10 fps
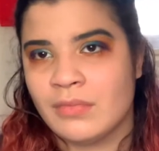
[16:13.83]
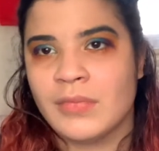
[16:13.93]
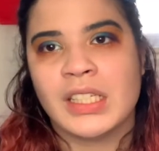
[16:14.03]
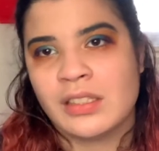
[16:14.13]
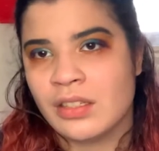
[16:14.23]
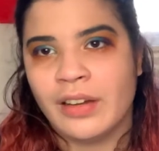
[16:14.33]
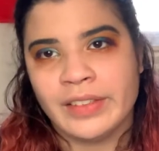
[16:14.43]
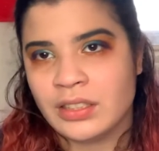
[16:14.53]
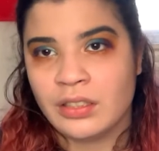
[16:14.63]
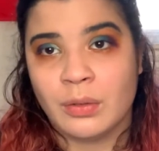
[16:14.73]
This is
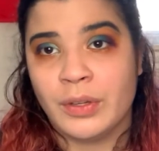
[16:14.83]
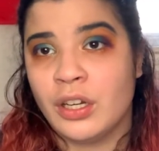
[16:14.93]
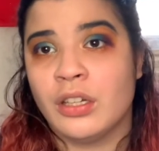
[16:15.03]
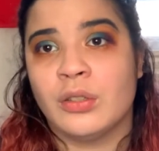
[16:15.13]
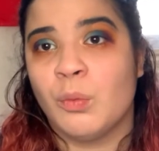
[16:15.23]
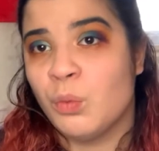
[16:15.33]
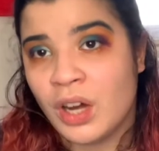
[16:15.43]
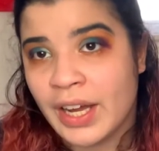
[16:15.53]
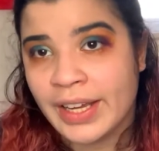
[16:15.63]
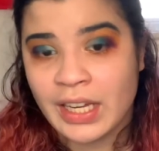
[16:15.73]
obviously going on.
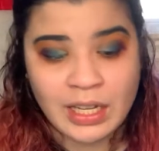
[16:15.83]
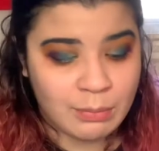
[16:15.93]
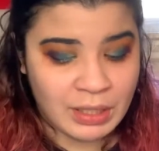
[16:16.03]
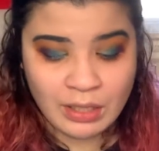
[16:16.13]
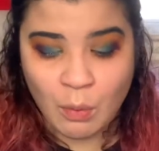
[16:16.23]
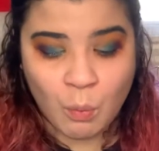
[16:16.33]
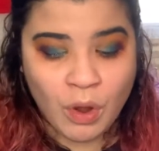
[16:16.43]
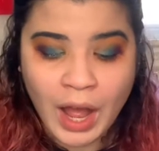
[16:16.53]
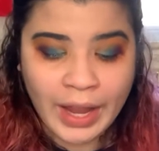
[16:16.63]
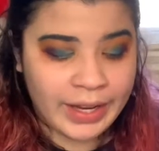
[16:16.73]
Why? I mean,
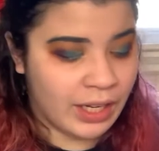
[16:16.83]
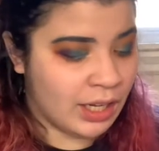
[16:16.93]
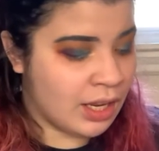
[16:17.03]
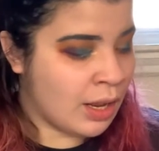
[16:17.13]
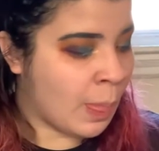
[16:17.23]
why?